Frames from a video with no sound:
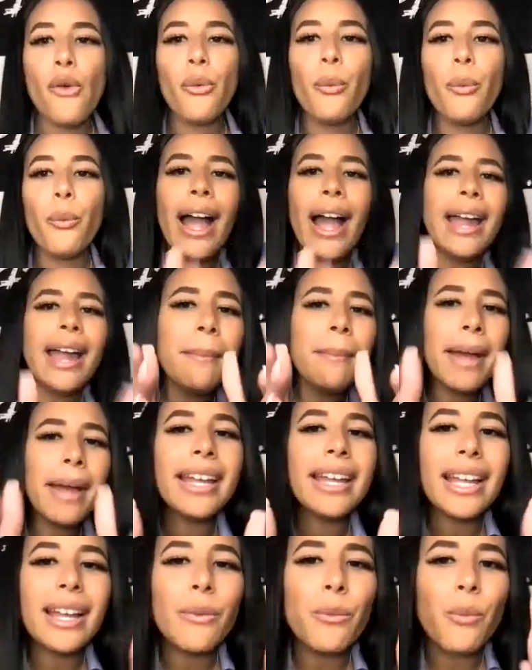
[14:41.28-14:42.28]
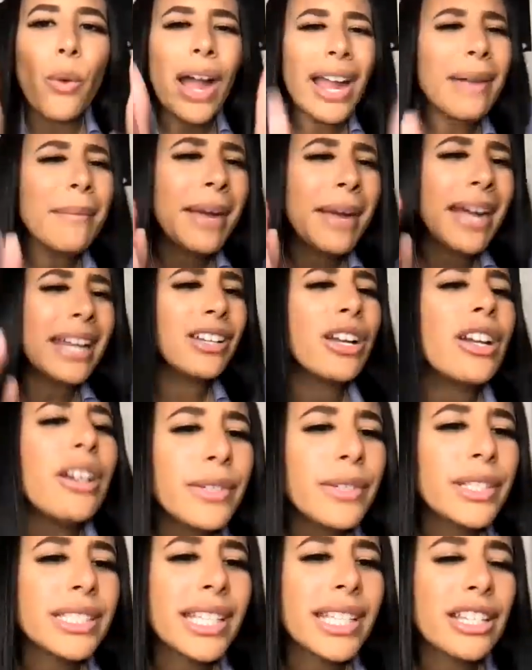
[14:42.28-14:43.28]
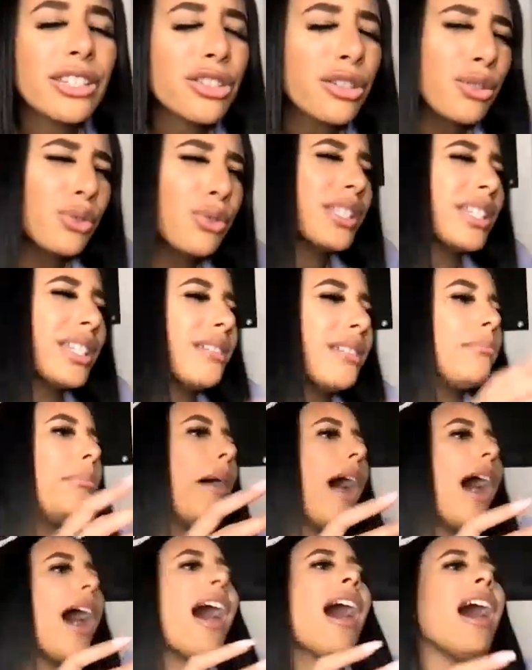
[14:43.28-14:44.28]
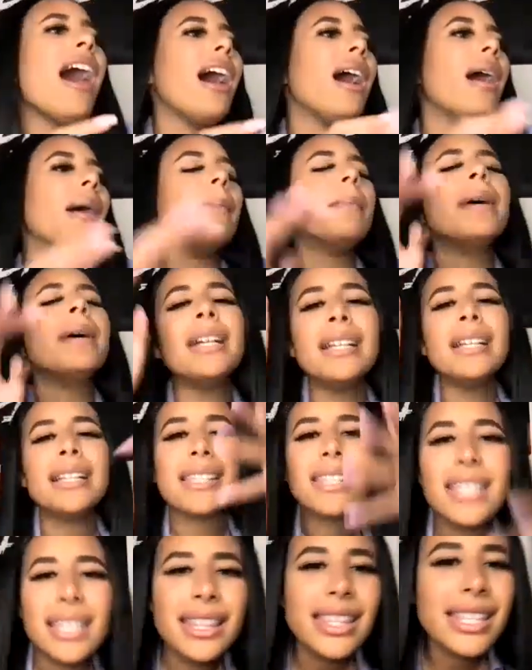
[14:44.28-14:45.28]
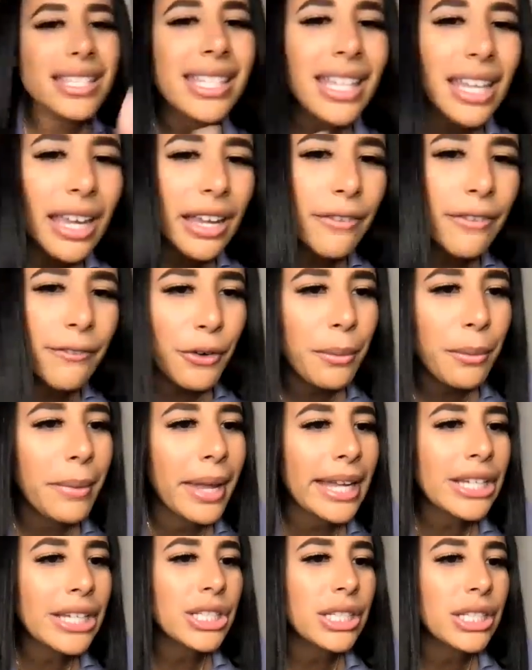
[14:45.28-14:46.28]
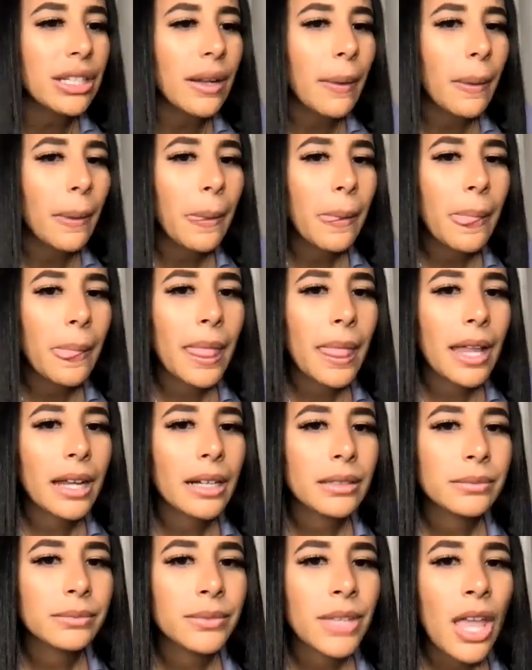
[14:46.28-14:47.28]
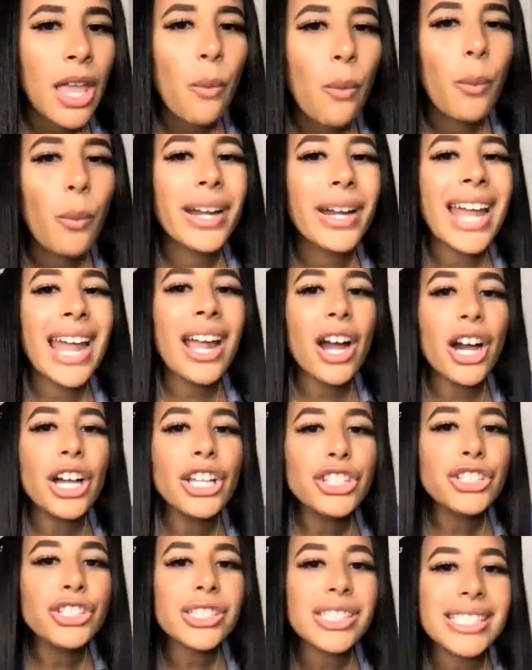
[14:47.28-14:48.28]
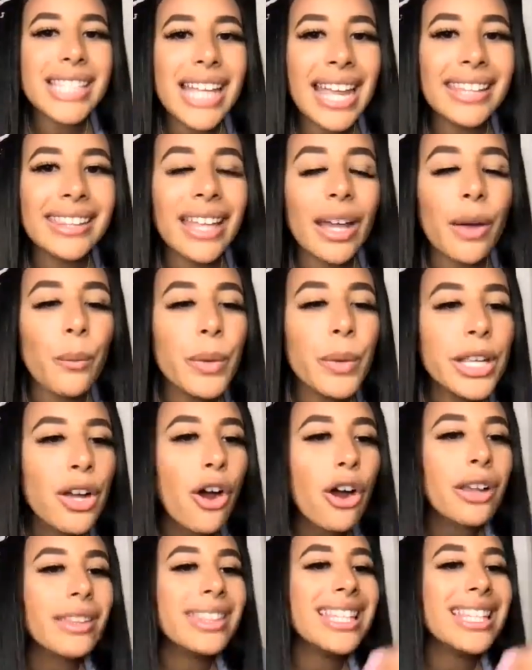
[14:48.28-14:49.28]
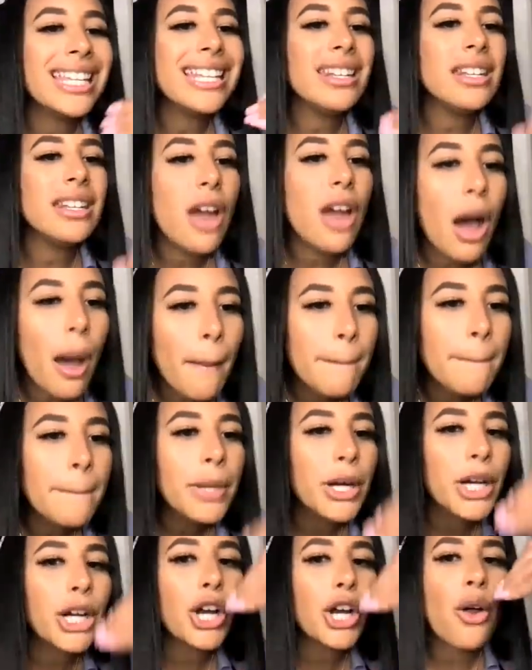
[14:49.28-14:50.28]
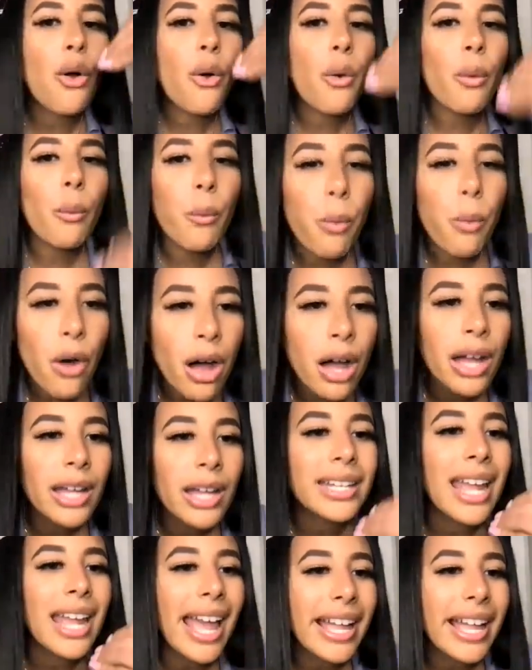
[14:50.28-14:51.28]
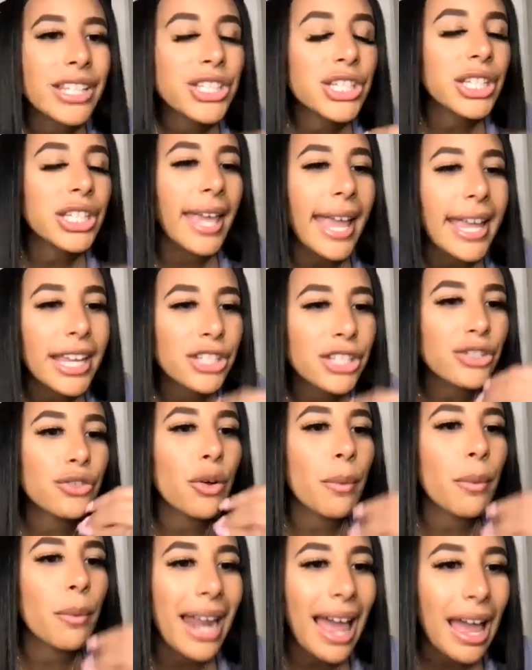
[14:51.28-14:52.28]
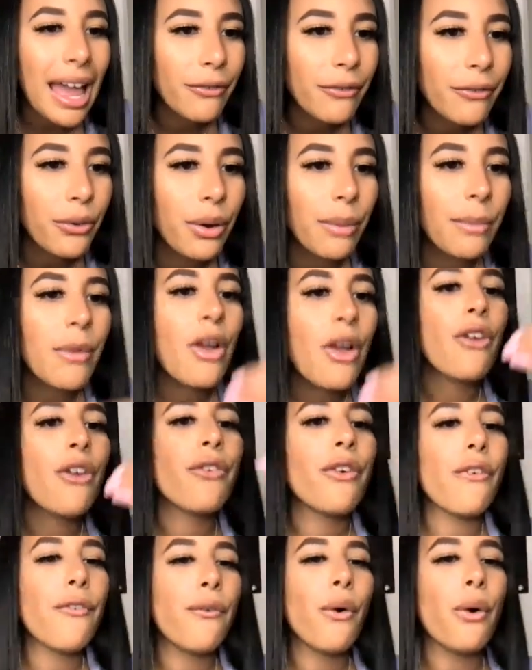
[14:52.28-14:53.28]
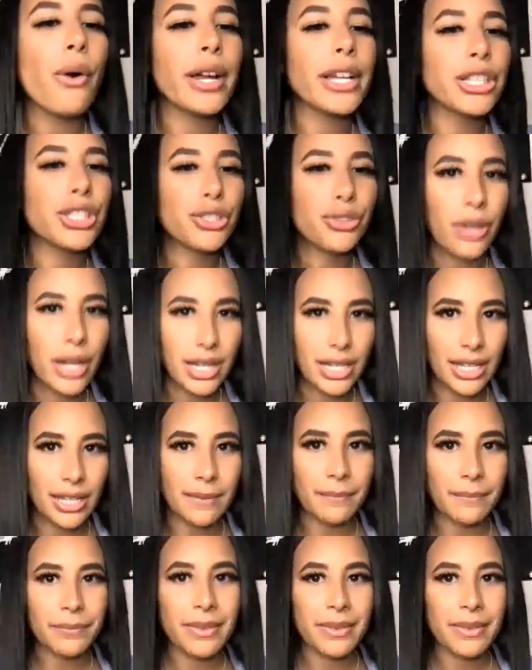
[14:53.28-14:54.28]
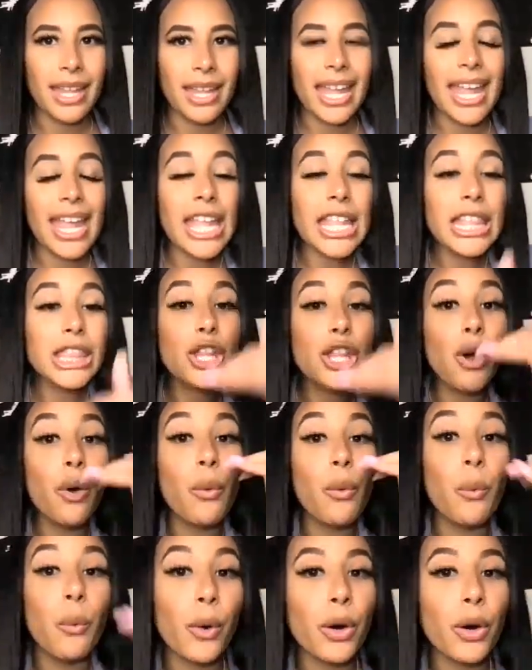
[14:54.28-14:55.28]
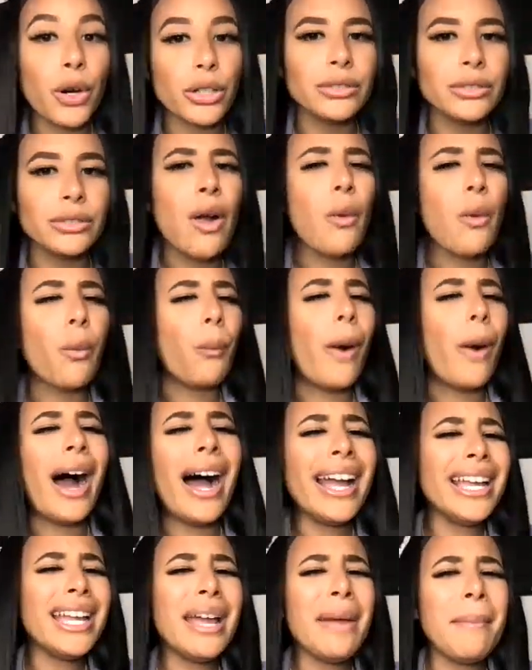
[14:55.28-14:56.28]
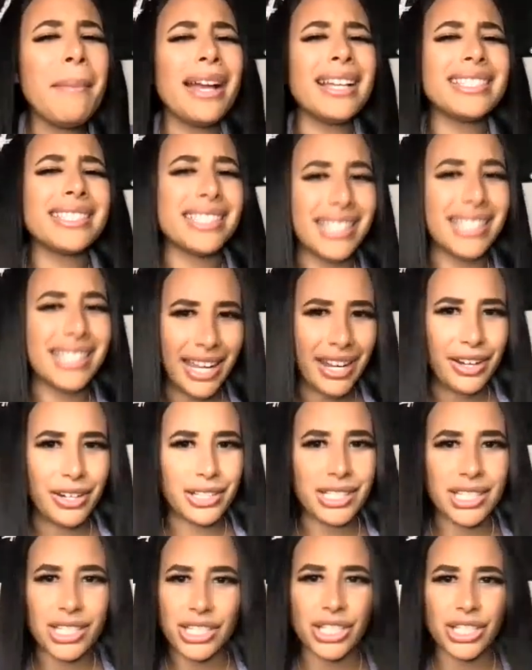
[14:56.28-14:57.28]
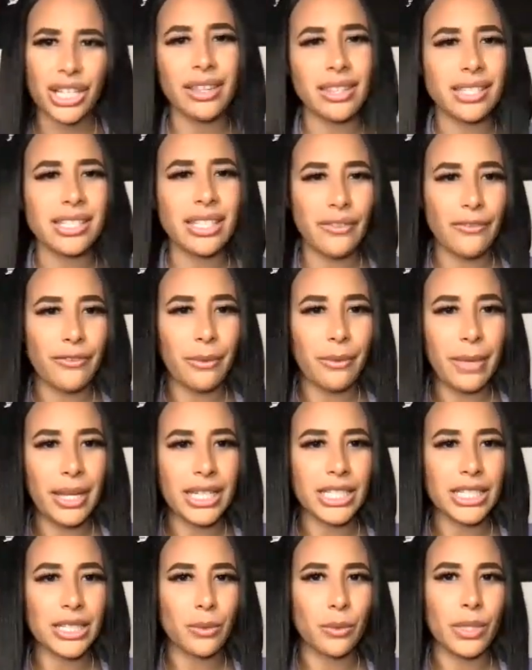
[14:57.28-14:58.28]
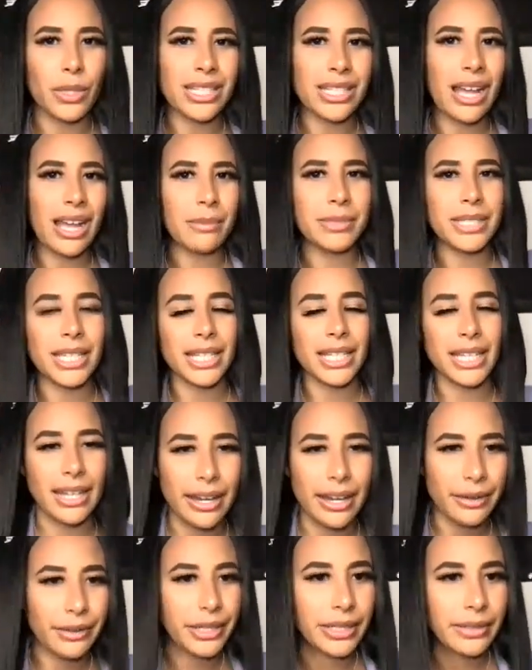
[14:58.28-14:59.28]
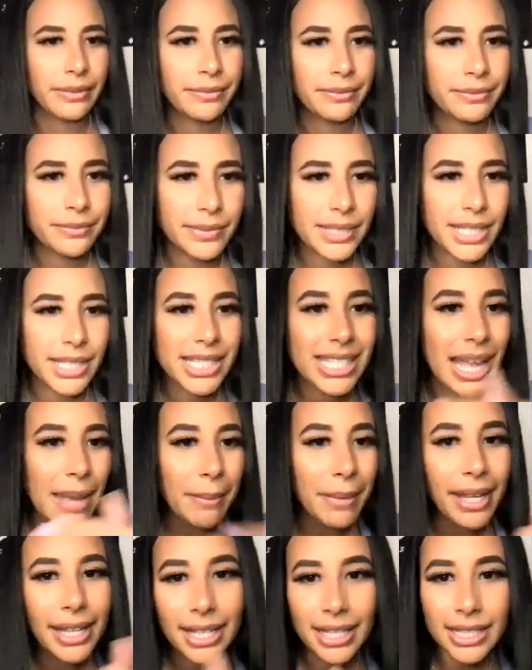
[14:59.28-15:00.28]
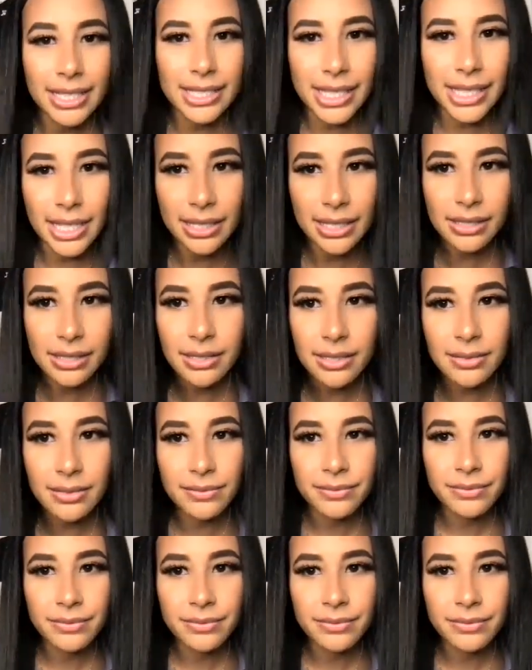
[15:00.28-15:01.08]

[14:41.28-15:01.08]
Why am I nervous introducing Bob to this information? When I understand that we are the #1 educational platform for Forex trading in the world? Why am I scared to share this information with Tom, Dick, and Harry? Does that make any sense?